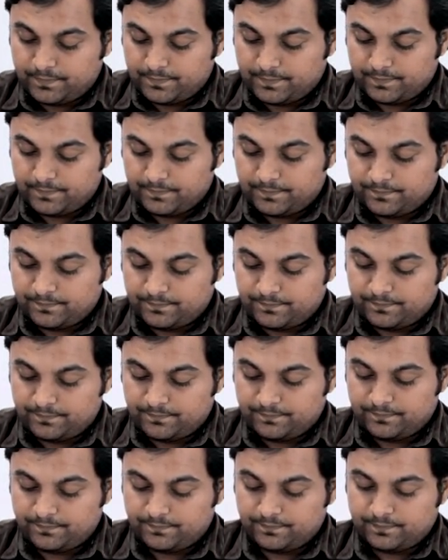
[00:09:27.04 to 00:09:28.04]

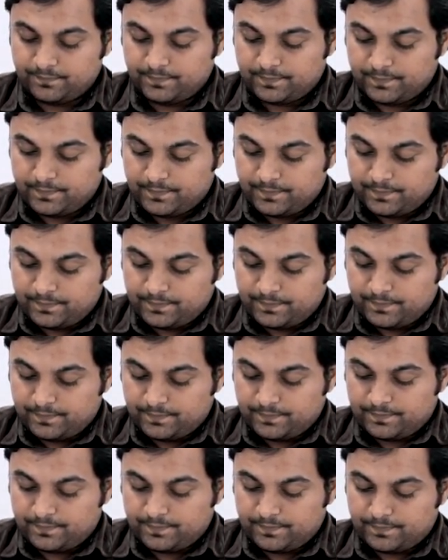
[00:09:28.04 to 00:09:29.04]

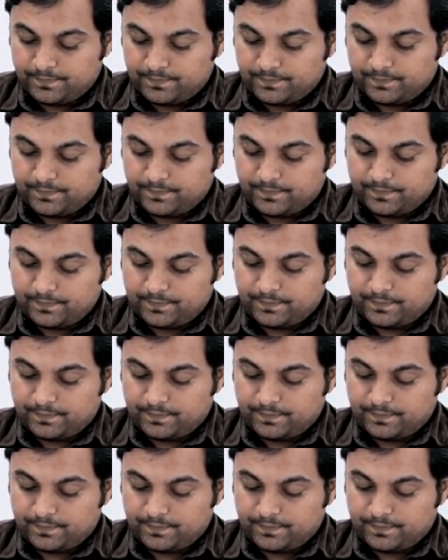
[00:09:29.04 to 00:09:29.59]
(no one is talking)